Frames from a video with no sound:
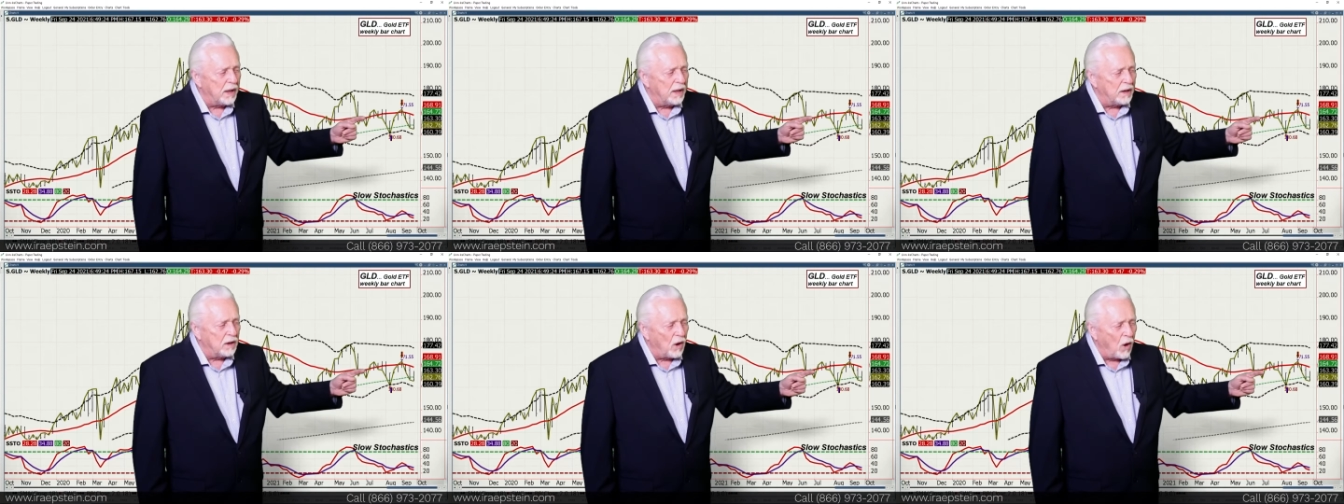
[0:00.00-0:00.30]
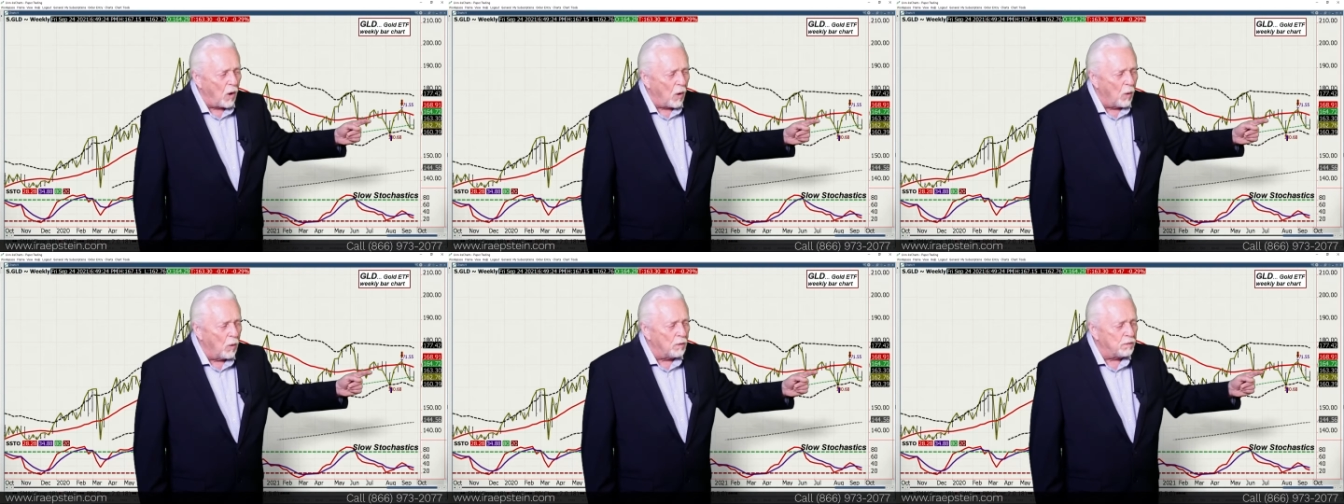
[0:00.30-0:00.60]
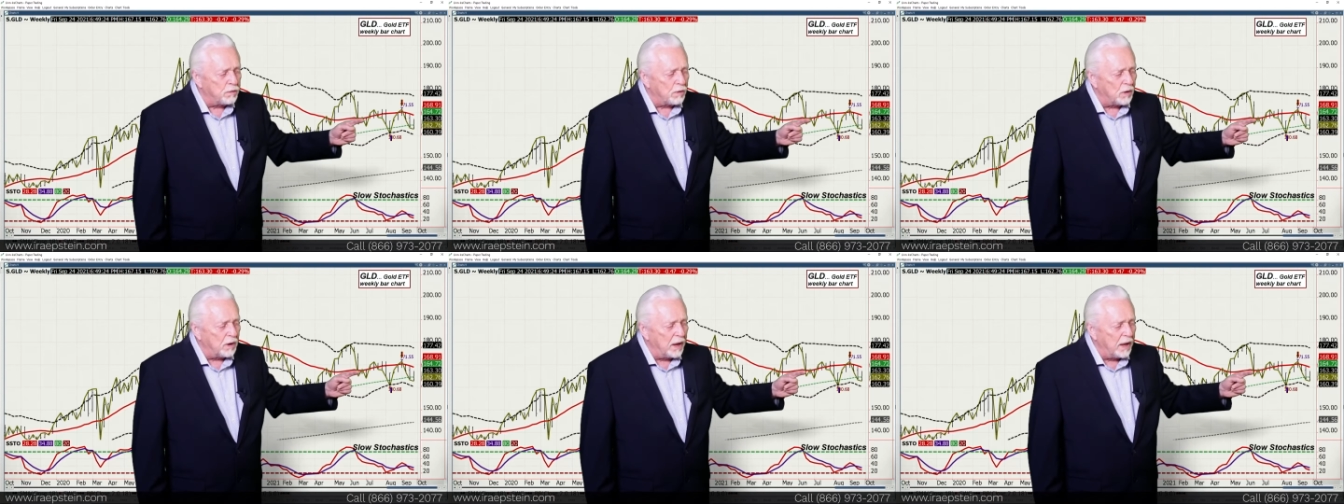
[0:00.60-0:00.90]
and
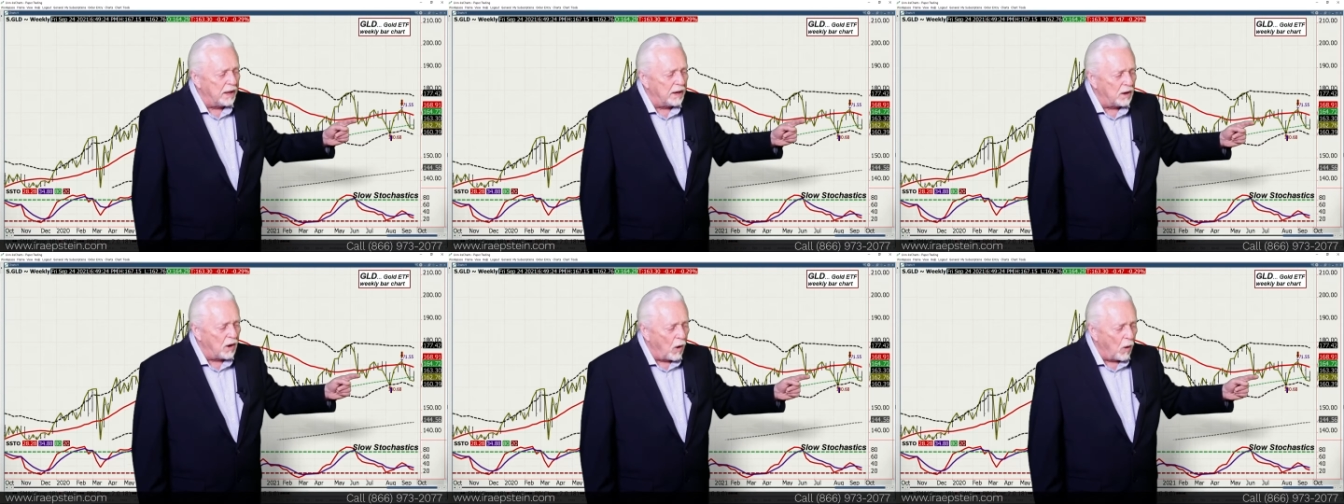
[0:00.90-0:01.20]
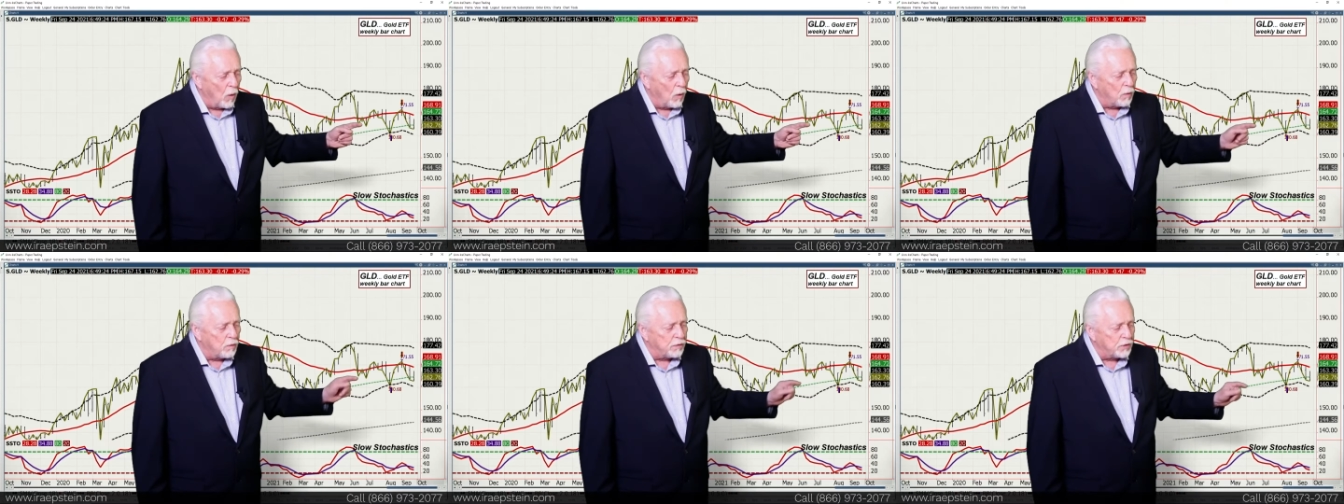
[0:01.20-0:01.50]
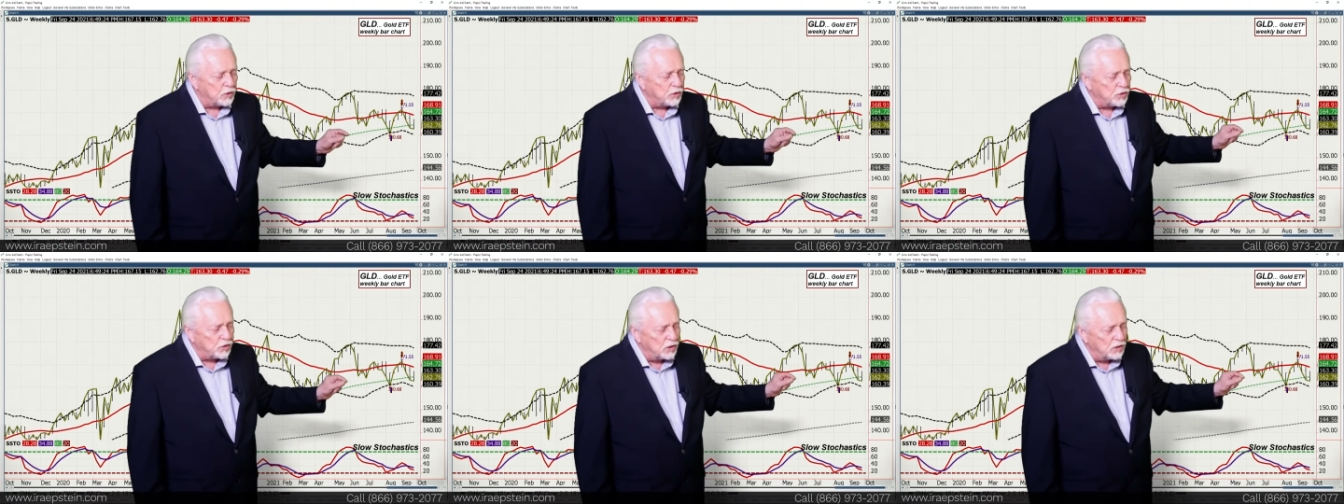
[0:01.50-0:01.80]
over and
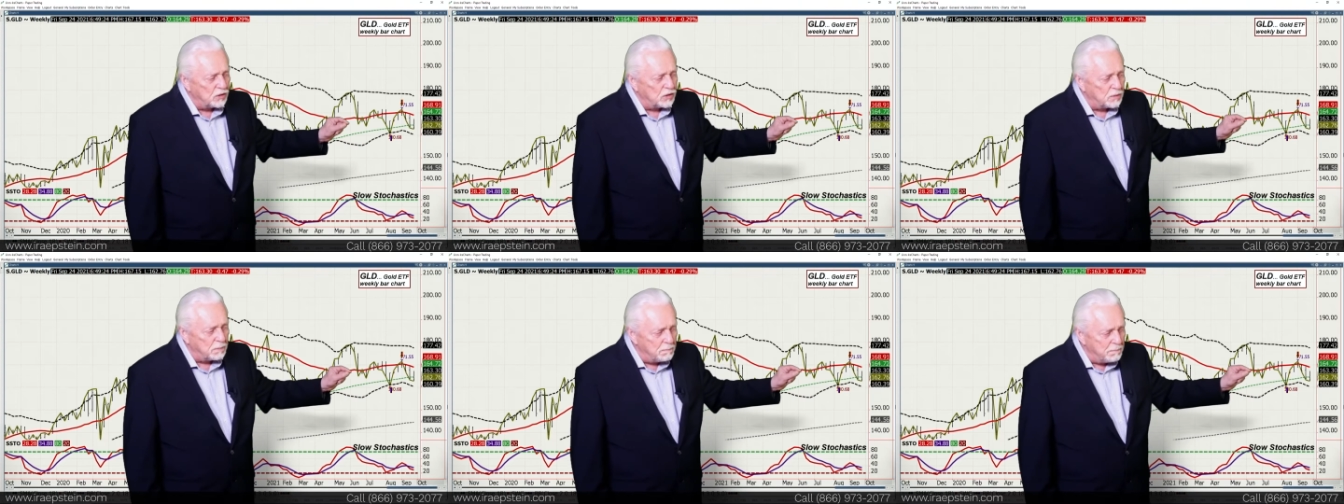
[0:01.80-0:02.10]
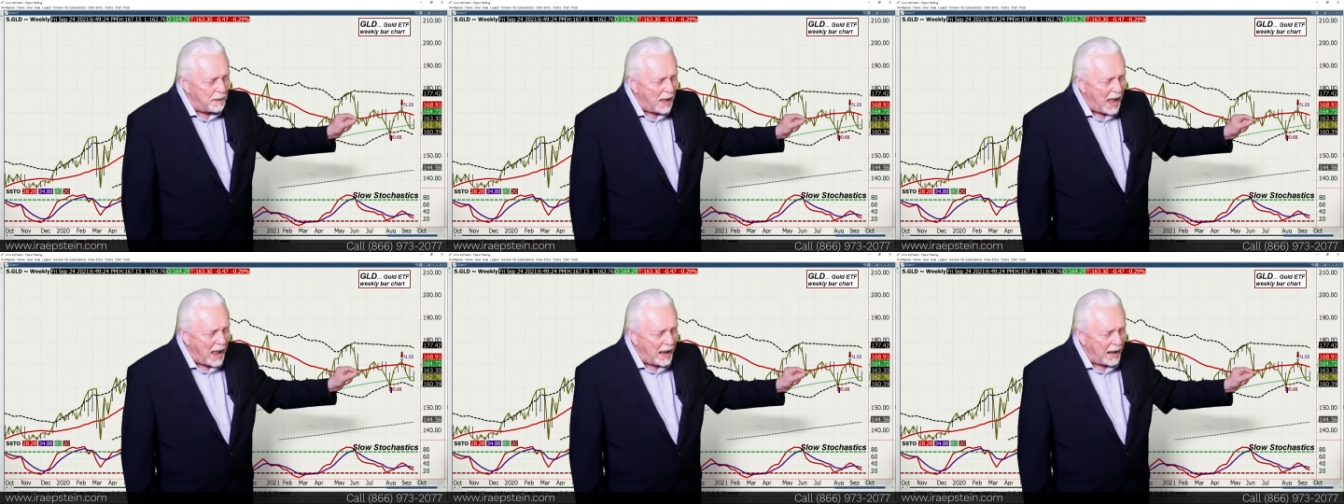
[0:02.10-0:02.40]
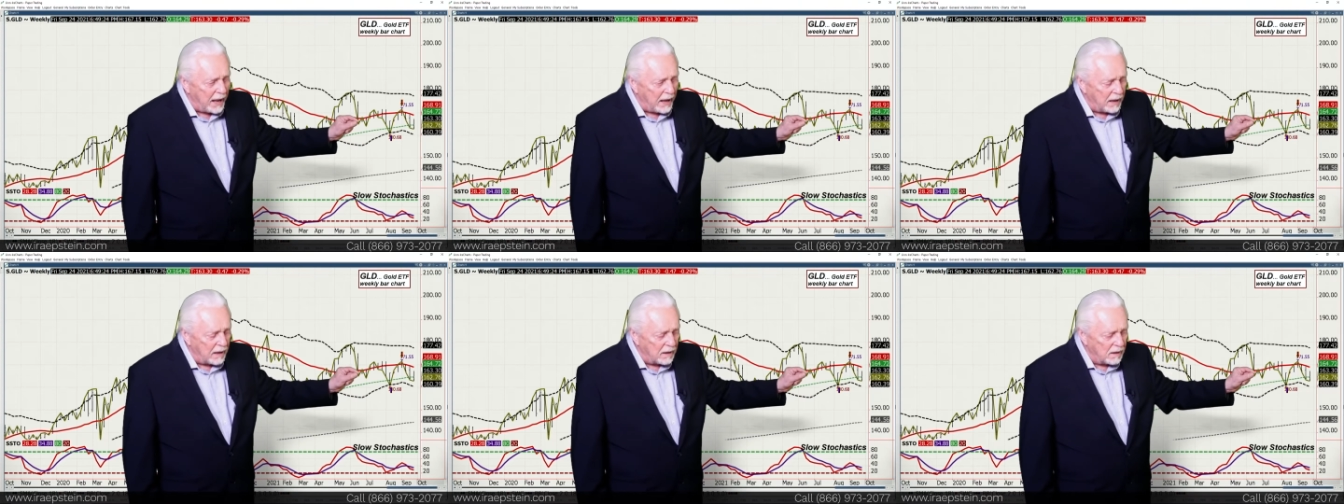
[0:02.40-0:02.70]
over since
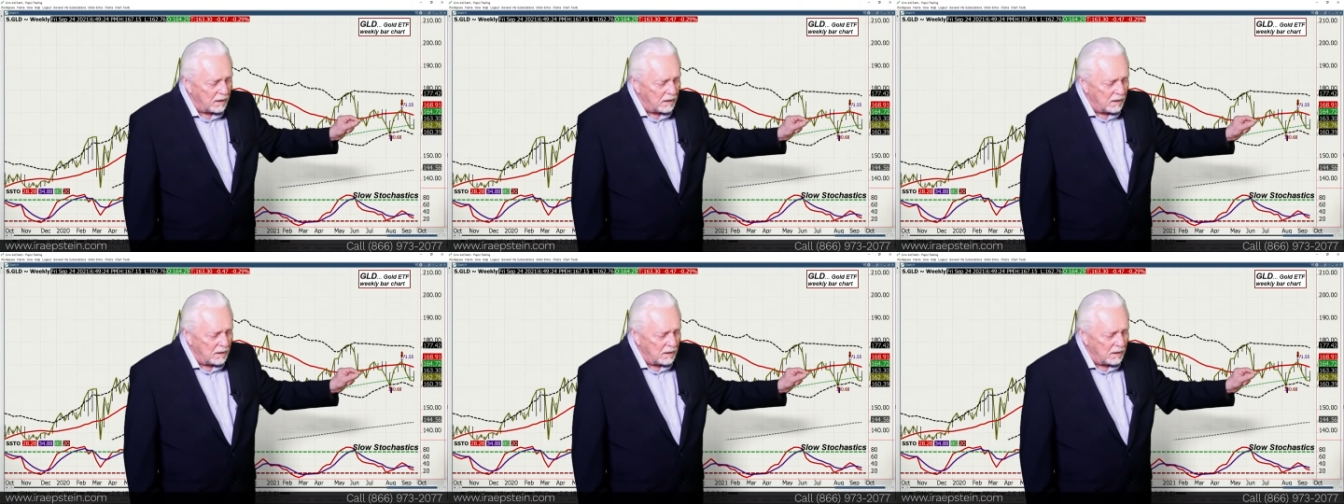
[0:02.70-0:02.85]
May